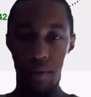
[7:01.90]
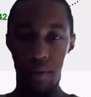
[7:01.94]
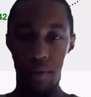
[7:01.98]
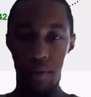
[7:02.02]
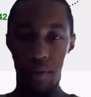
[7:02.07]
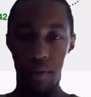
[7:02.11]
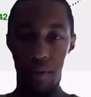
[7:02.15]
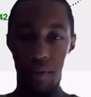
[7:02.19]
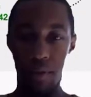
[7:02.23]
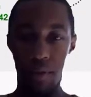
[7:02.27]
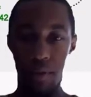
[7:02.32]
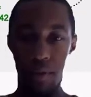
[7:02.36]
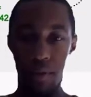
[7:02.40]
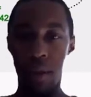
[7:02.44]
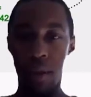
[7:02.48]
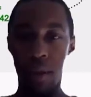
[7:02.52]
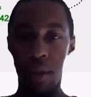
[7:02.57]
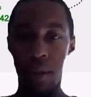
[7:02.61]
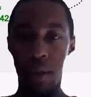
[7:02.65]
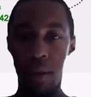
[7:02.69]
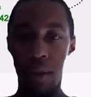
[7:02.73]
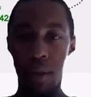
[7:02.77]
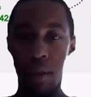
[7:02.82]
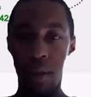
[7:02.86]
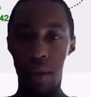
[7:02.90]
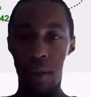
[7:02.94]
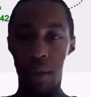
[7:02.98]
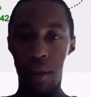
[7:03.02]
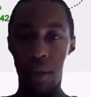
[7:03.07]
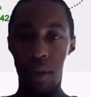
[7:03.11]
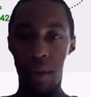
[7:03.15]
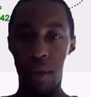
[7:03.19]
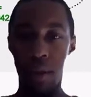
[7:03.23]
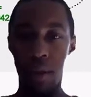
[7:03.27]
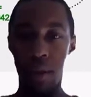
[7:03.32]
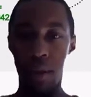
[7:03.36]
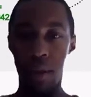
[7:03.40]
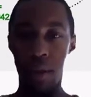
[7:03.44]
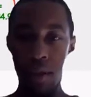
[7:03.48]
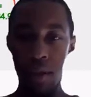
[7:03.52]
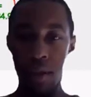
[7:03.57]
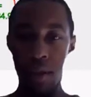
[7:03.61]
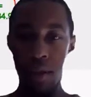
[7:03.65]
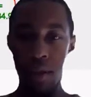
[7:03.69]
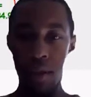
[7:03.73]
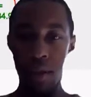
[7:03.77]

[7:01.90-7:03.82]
(silence)